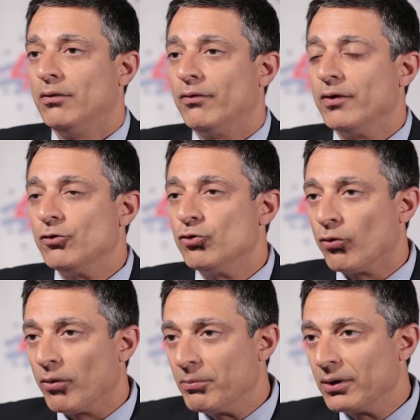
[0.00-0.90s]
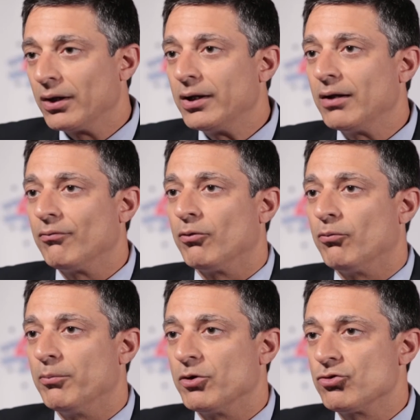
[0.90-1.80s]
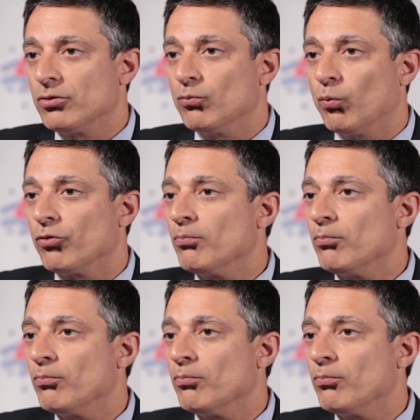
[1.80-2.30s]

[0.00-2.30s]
the durability of the remission was